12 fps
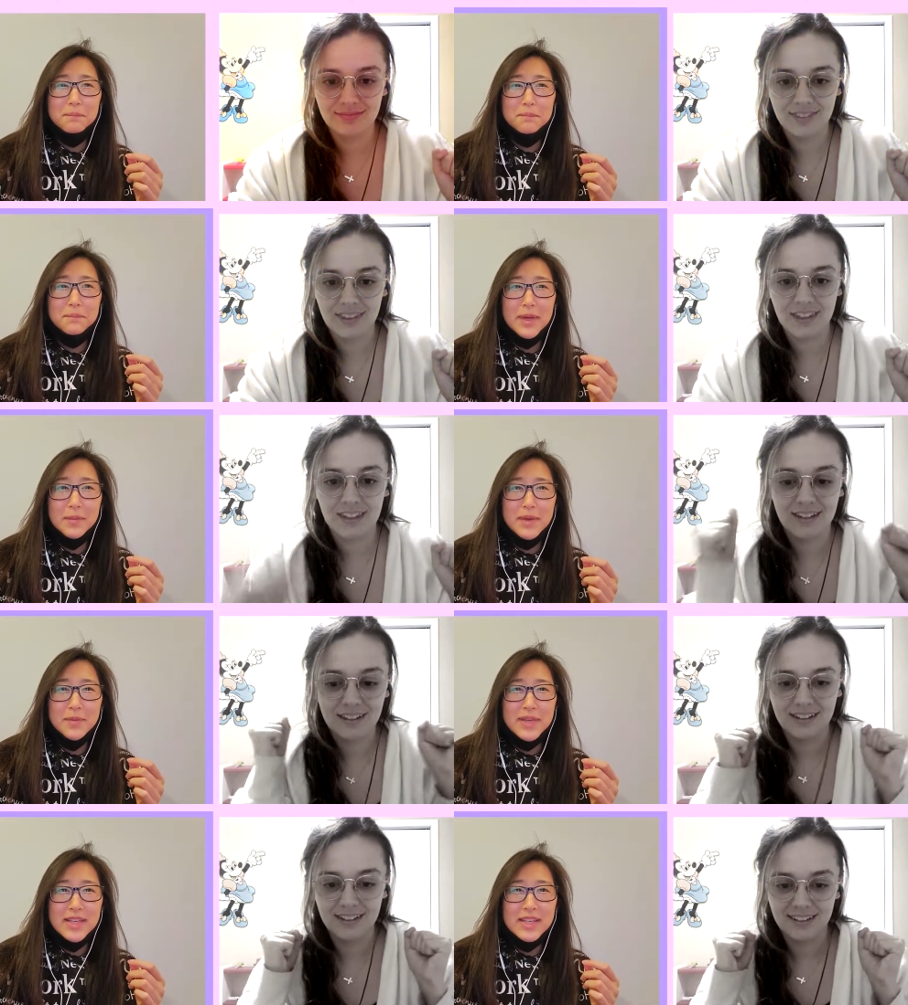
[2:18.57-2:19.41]
Speaker 1: My
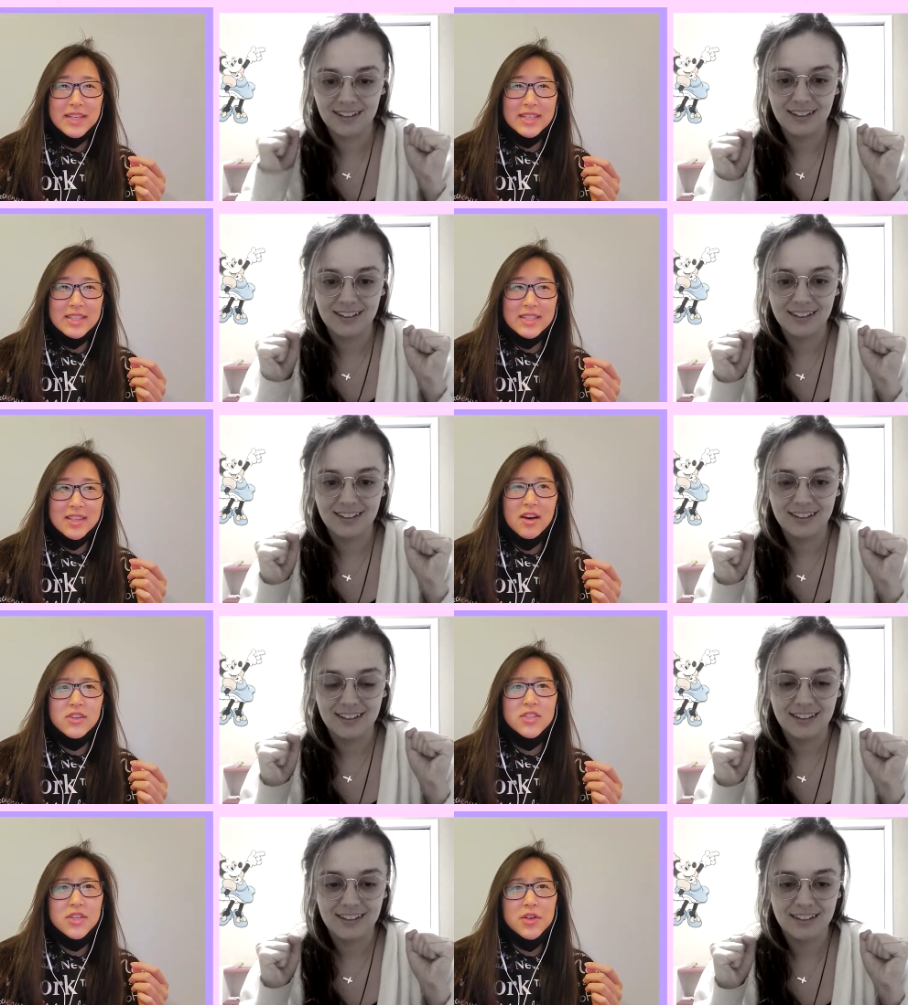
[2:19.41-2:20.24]
baby.
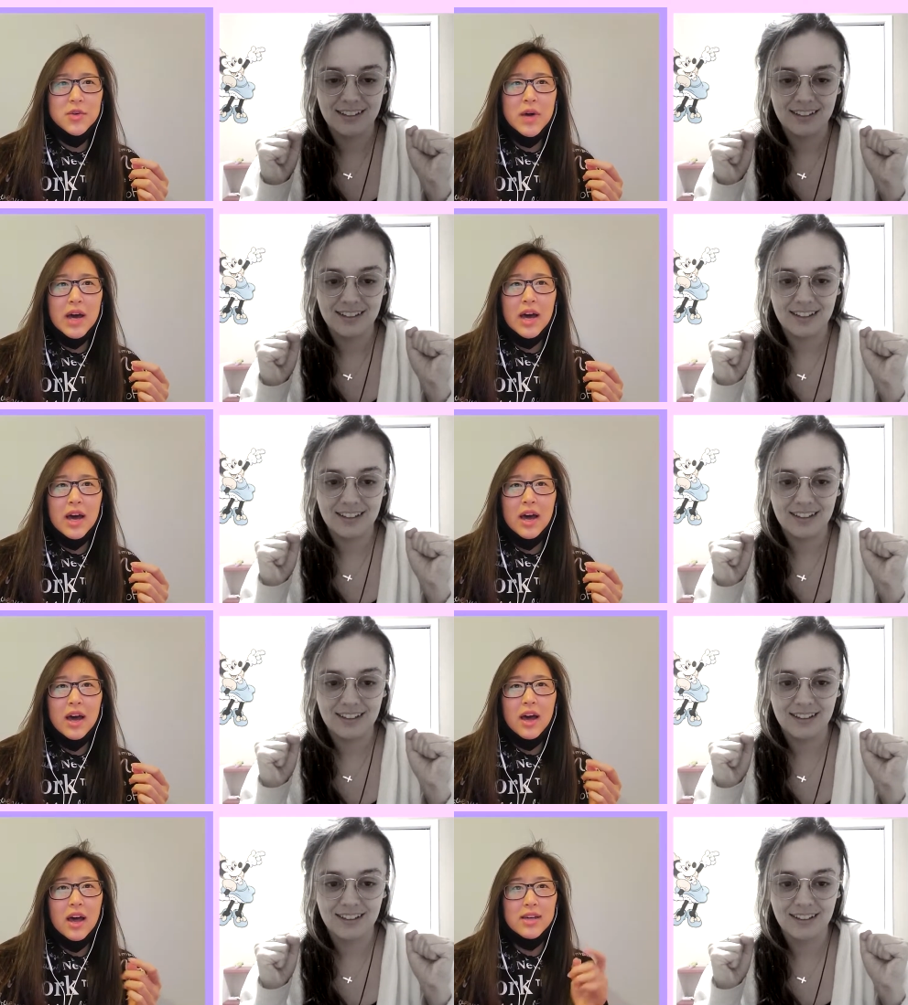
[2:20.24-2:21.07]
Also,
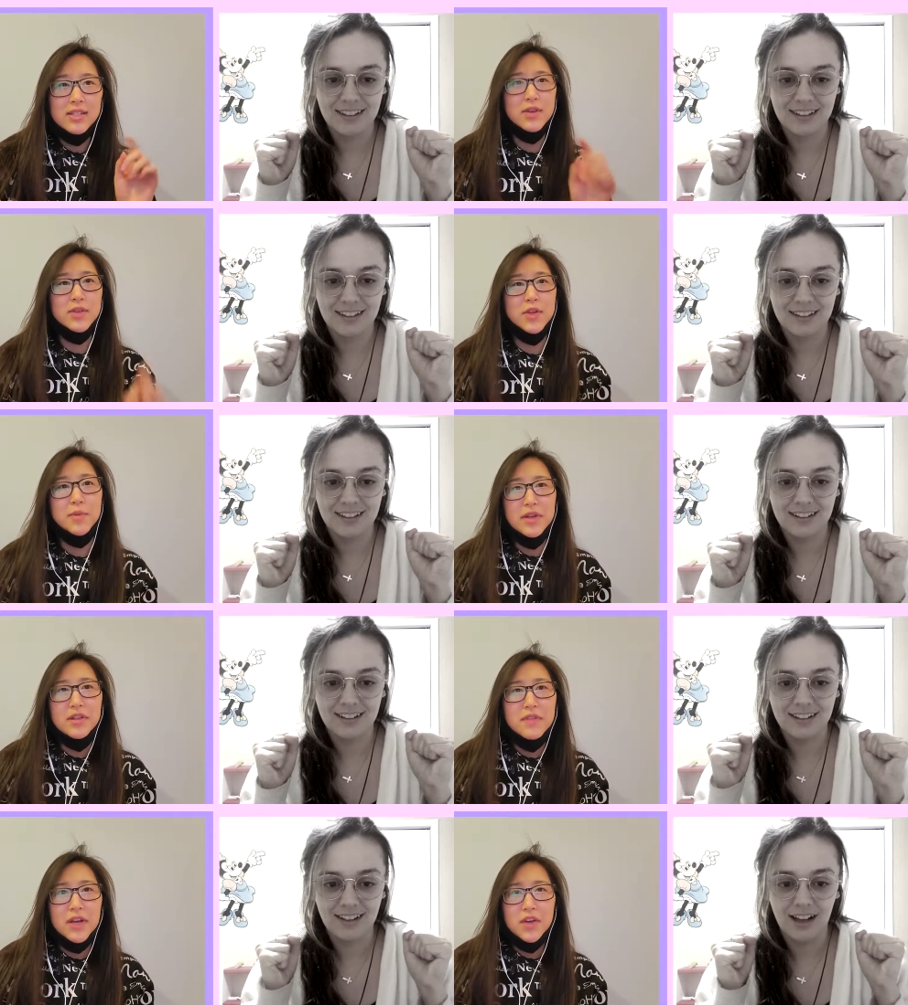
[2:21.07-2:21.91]
as I was
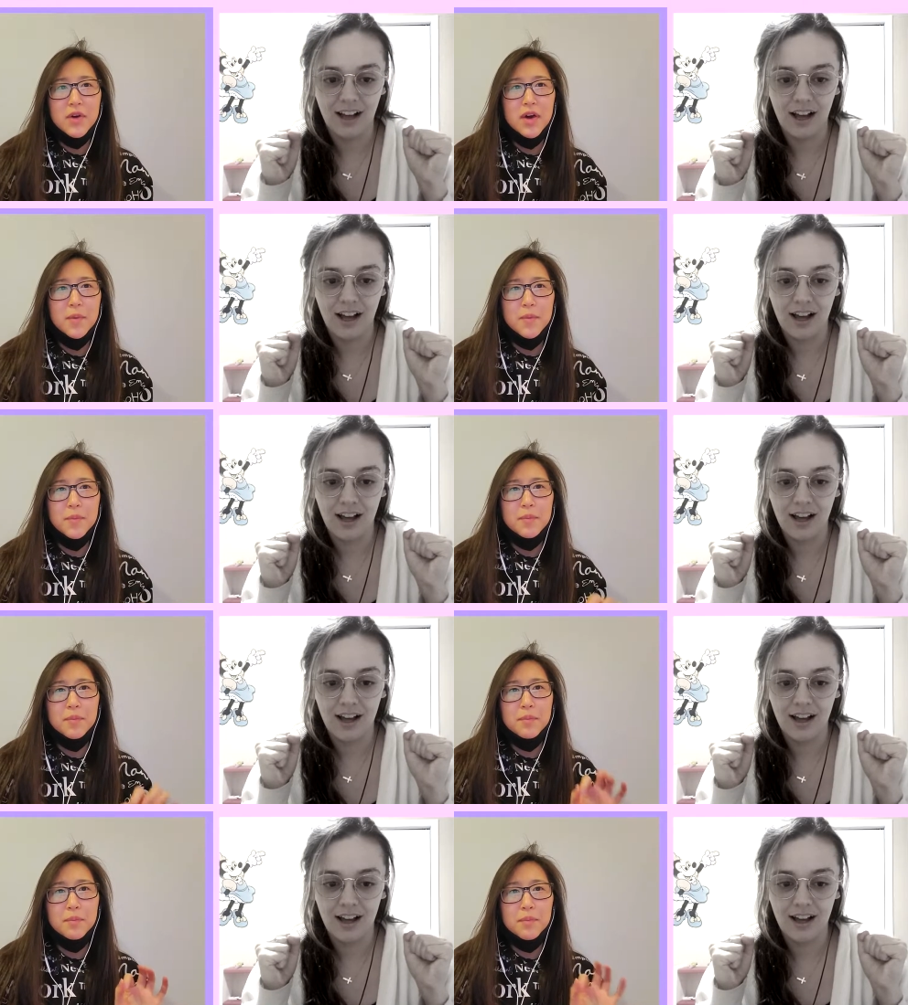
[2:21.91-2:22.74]
opening the video up,
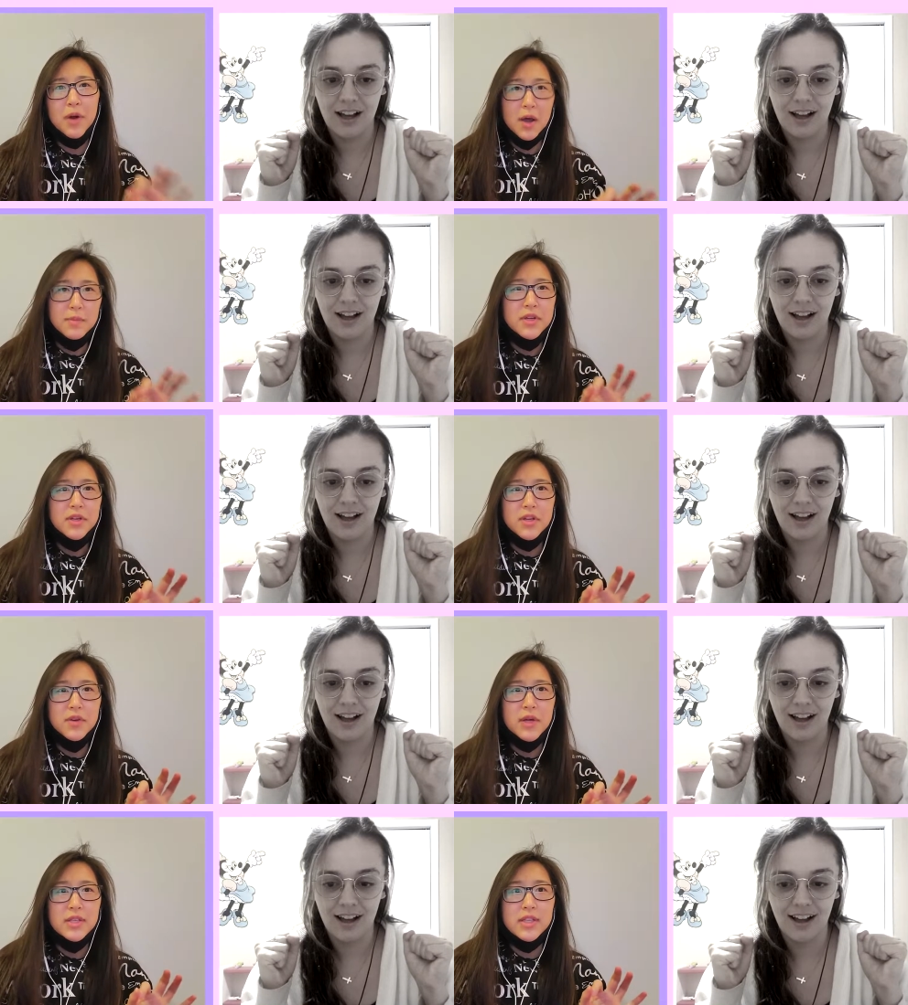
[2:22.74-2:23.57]
props on
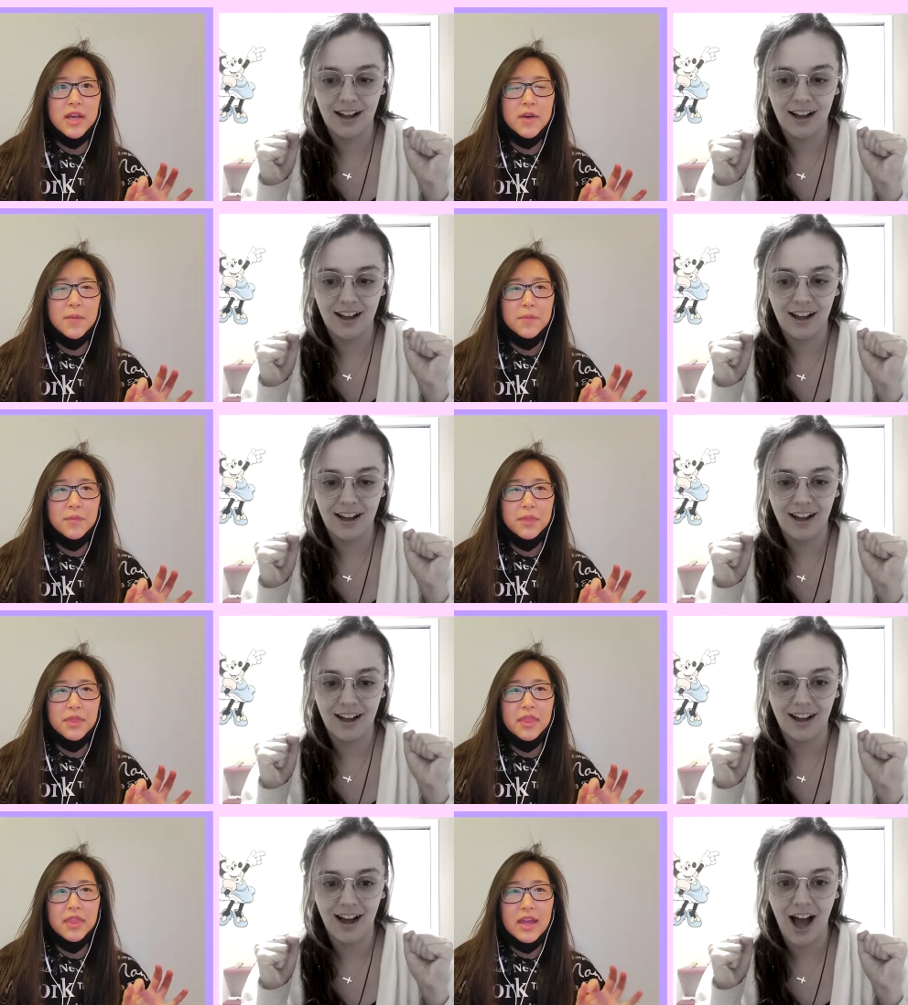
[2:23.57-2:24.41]
USM.
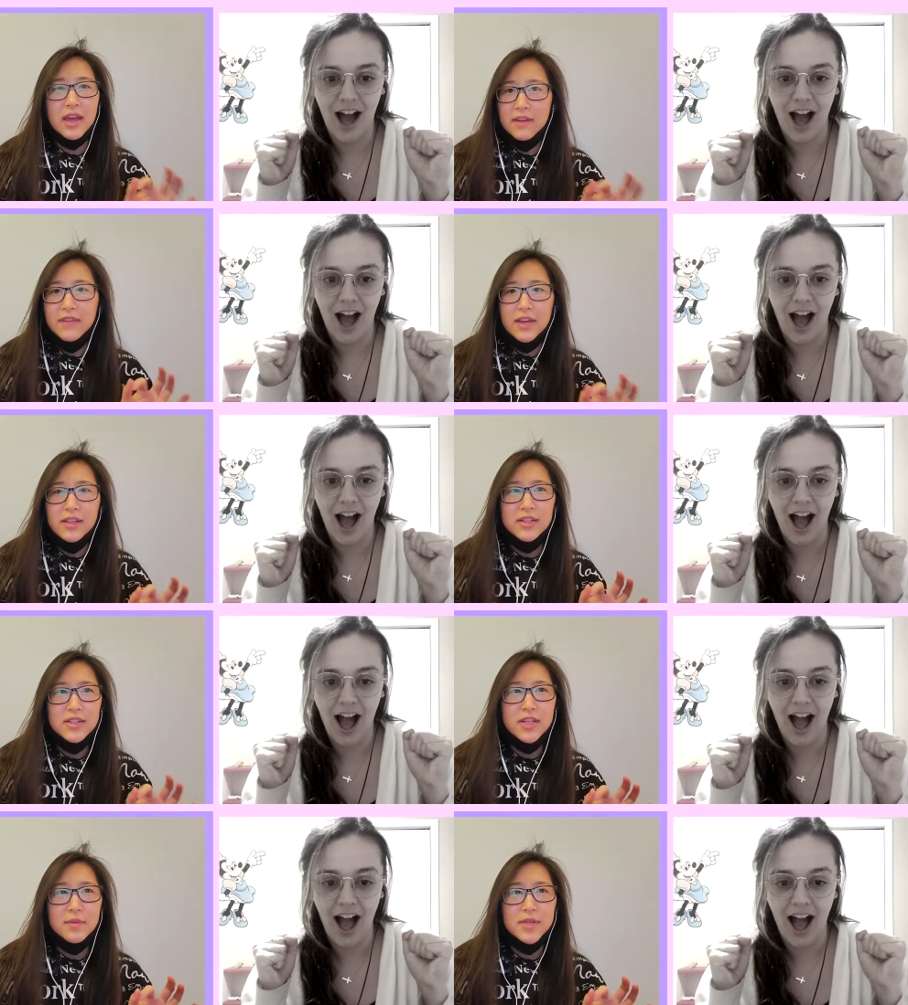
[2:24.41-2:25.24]
They have
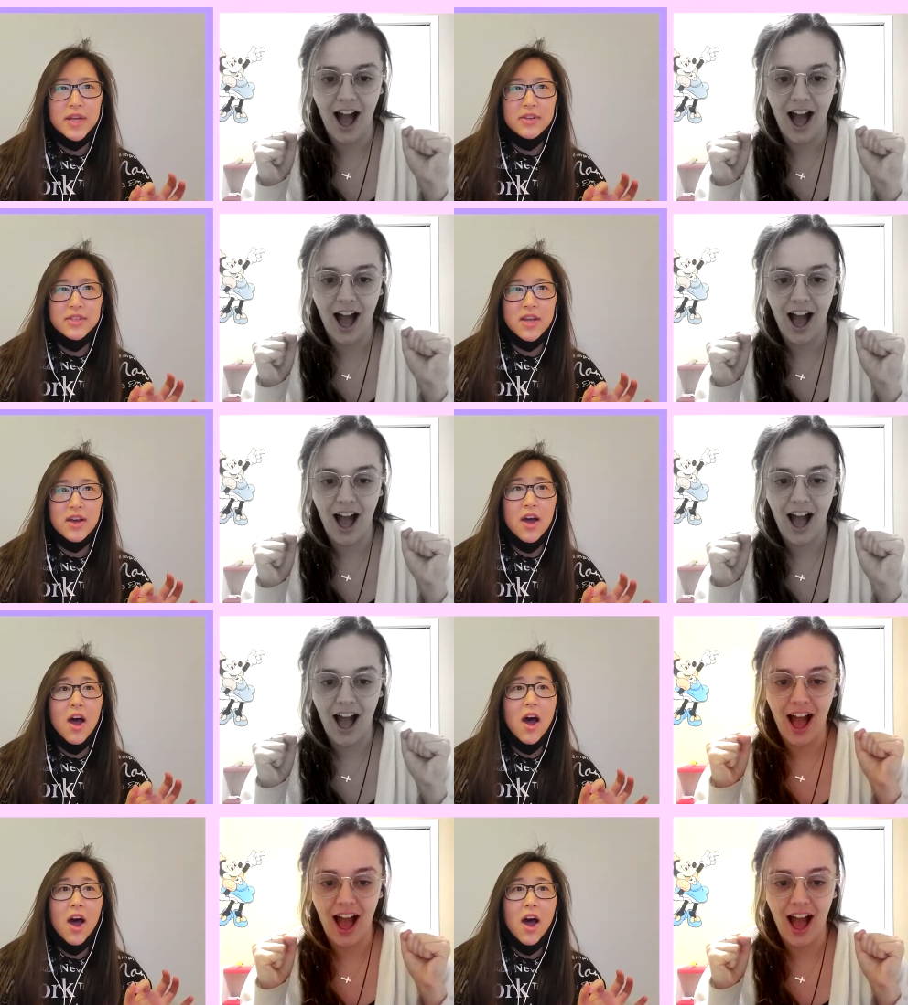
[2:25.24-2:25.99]
English subtitles on.